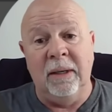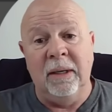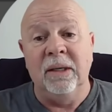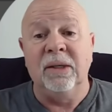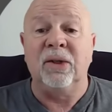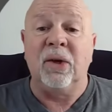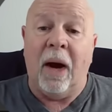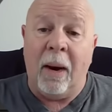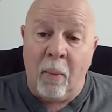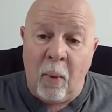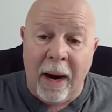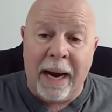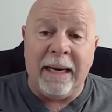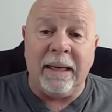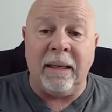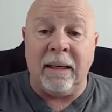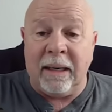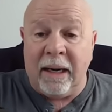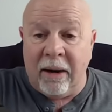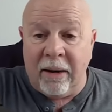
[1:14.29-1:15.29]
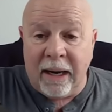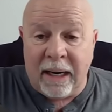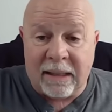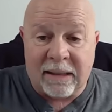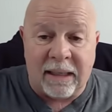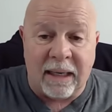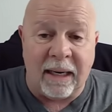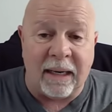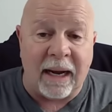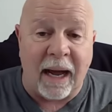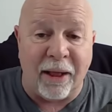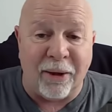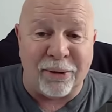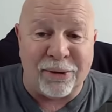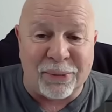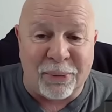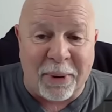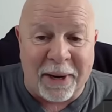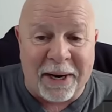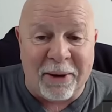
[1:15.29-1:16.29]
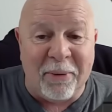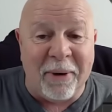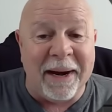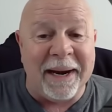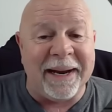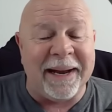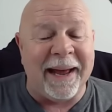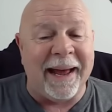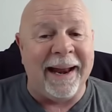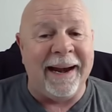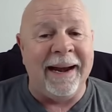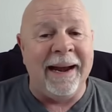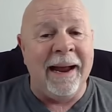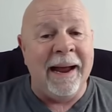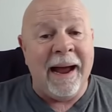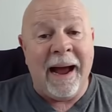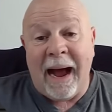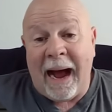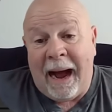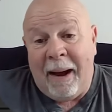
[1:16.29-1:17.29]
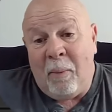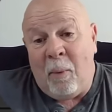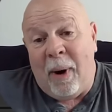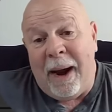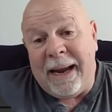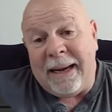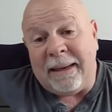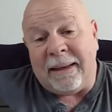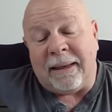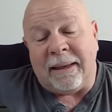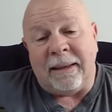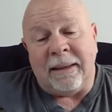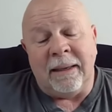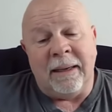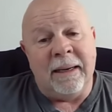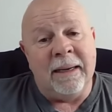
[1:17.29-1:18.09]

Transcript: So I'm waiting. Here it is at $1.21 again. I'm waiting.